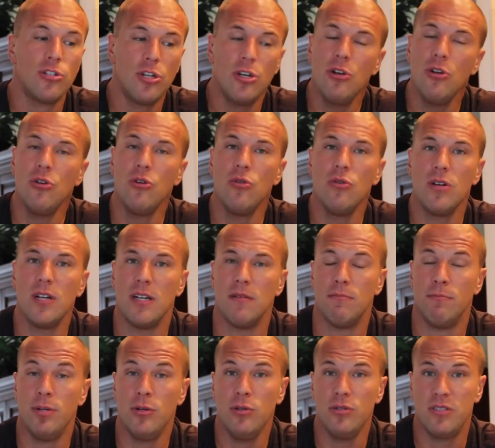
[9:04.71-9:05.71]
Two,
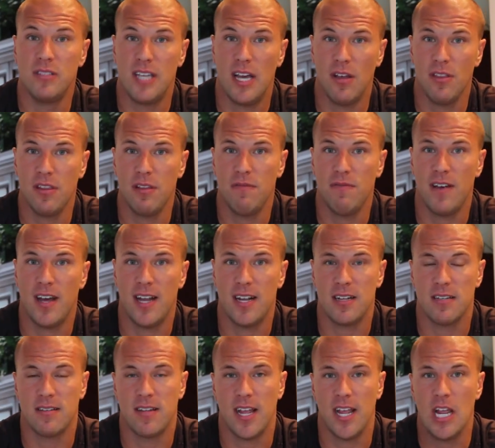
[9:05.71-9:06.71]
it boosts healthy fat
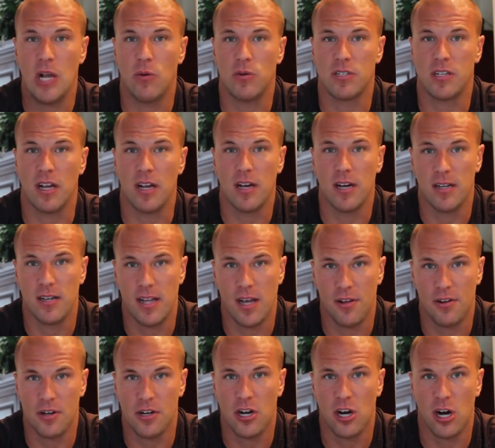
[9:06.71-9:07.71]
intake, which can cut
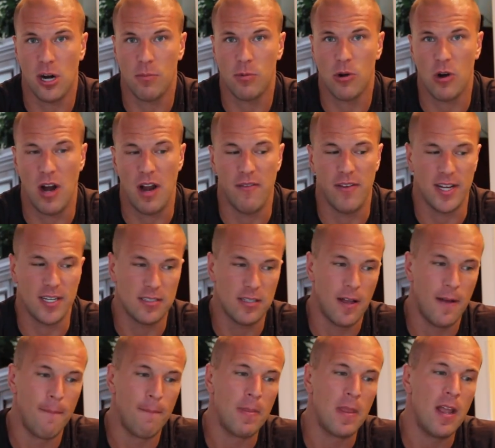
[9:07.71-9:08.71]
down on carb cravings.
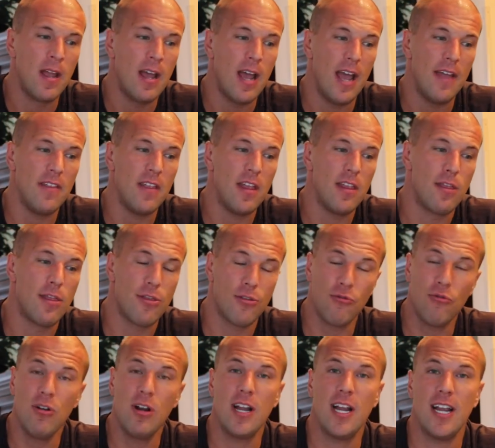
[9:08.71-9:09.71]
And then
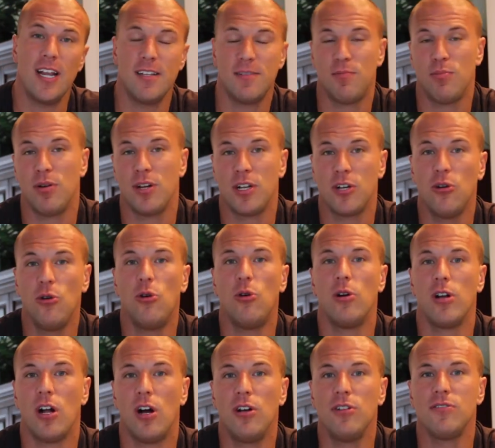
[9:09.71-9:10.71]
three, pretty
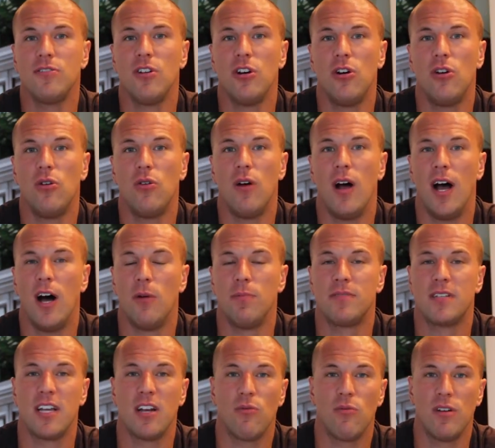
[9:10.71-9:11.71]
cool, it also
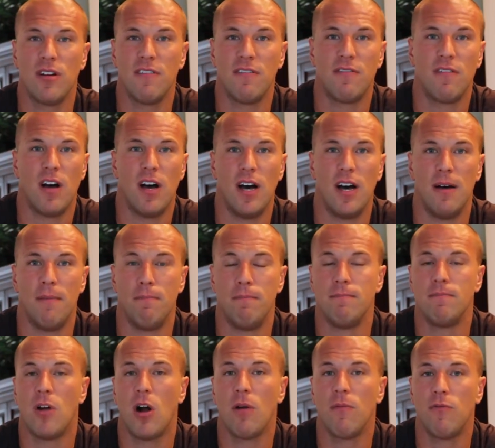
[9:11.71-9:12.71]
helps get rid of uh,
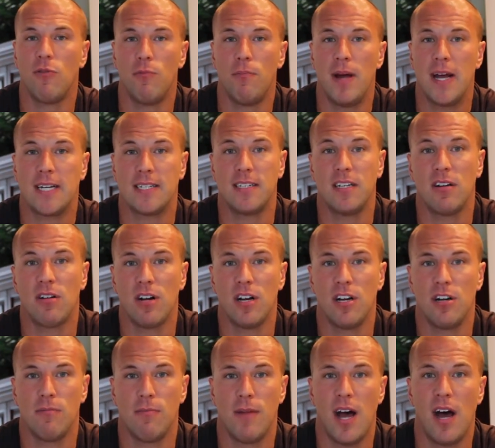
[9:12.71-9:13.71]
harmful bacteria
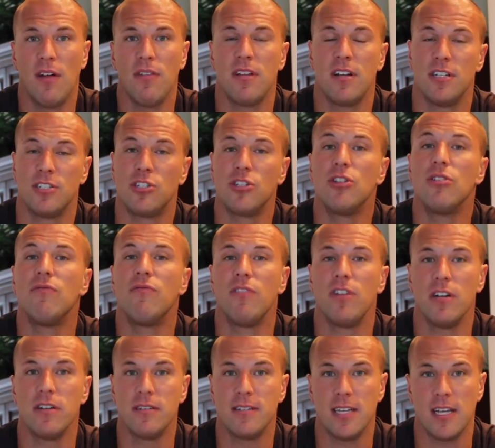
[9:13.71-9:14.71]
in your mouth and is good for
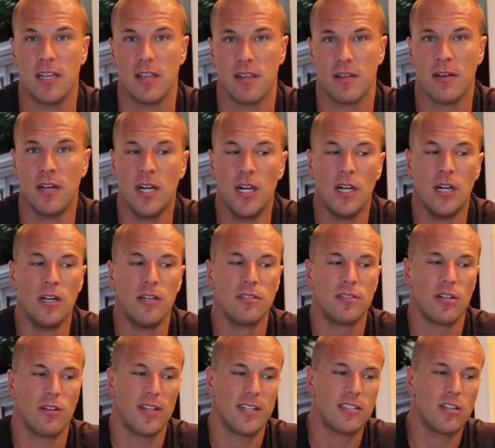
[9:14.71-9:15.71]
your teeth.
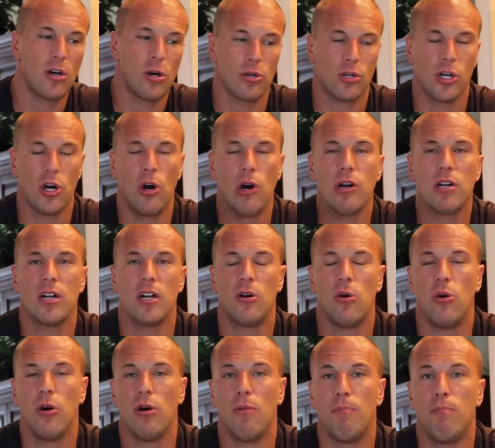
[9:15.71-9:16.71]
So that's called
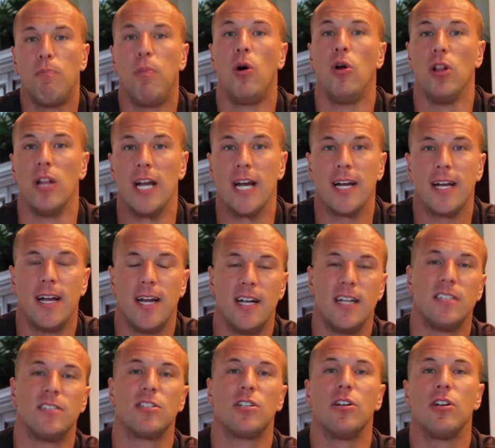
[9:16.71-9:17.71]
coconut oil pulling, and
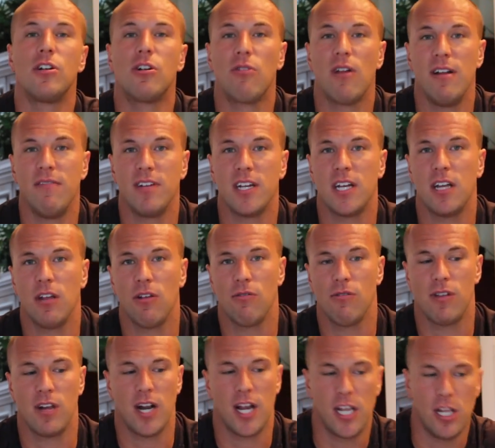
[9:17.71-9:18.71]
it's a good craving
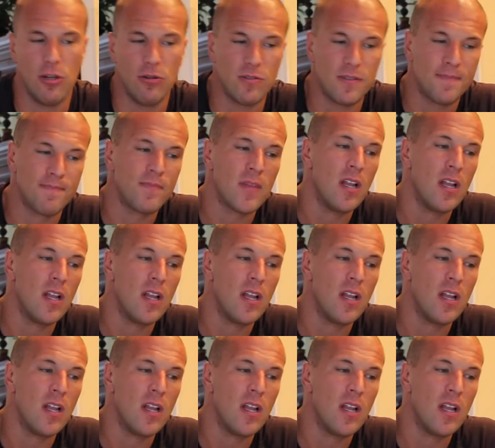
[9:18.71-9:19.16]
killer that I use.